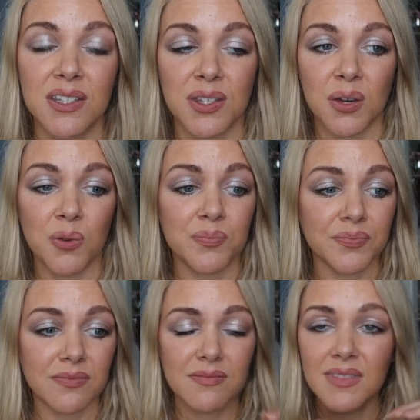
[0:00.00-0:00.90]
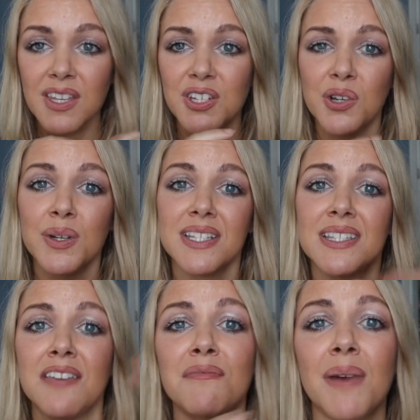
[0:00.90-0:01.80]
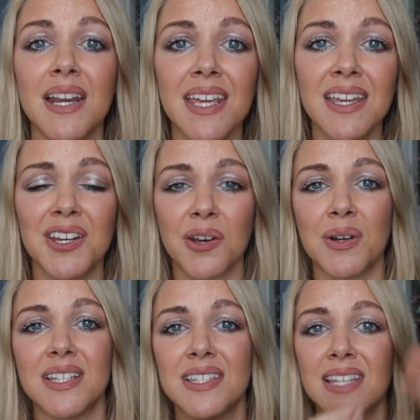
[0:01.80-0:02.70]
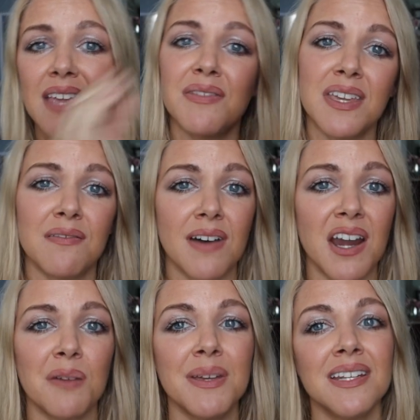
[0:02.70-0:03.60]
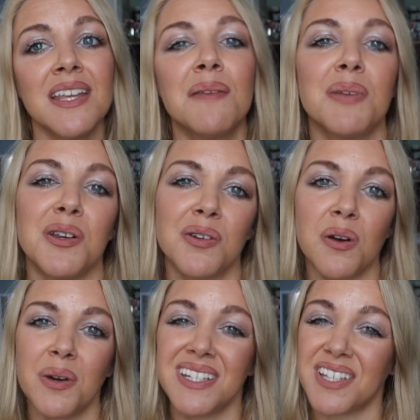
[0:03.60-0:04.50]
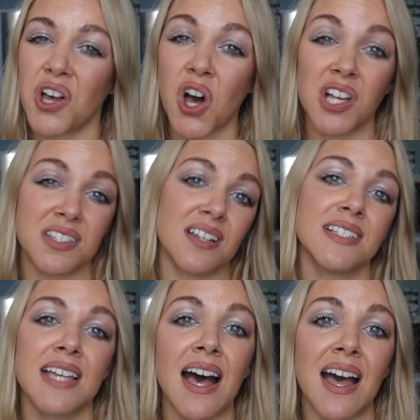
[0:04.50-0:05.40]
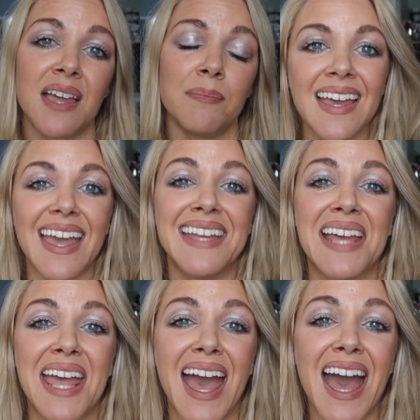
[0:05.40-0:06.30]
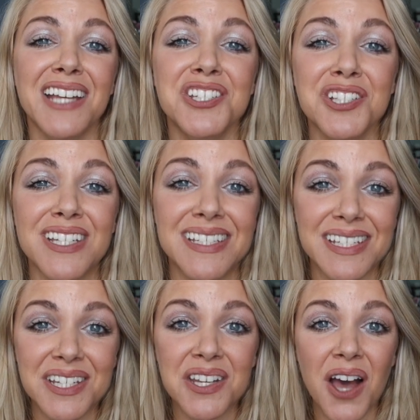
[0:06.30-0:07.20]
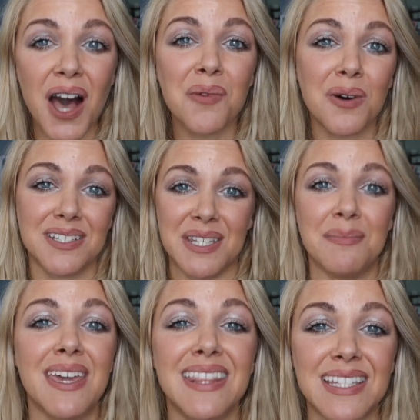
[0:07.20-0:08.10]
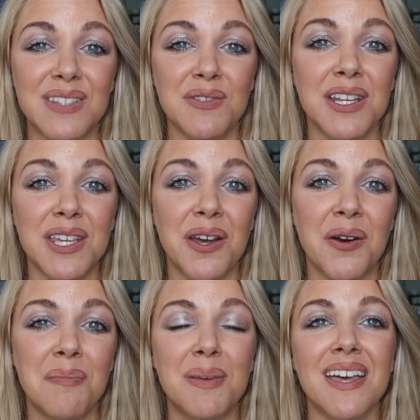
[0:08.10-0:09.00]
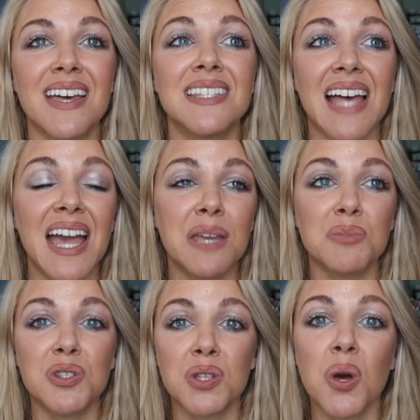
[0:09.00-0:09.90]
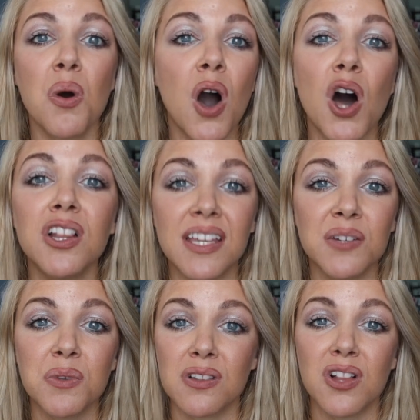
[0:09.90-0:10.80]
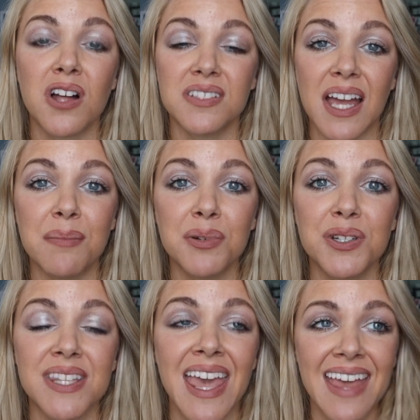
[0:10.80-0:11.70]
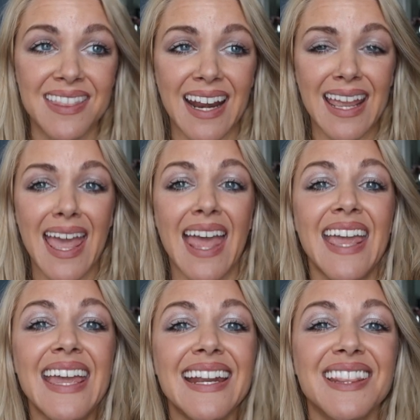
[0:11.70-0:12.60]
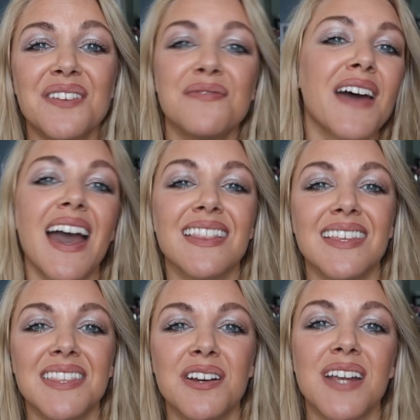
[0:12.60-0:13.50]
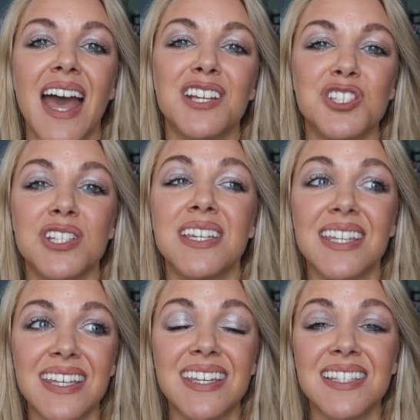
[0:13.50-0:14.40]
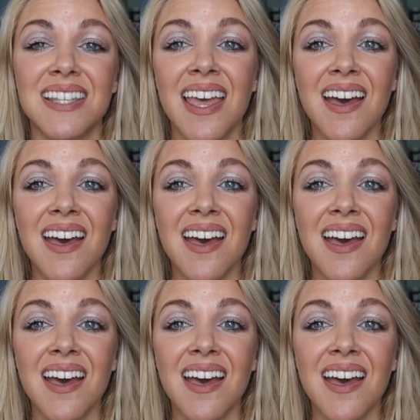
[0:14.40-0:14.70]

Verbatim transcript: So you're going to save money, you're going to save the environment, but you're going to cost on time. And I actually did not want to make this video because I am so all in with cloth diapers that I hated the fact that there actually is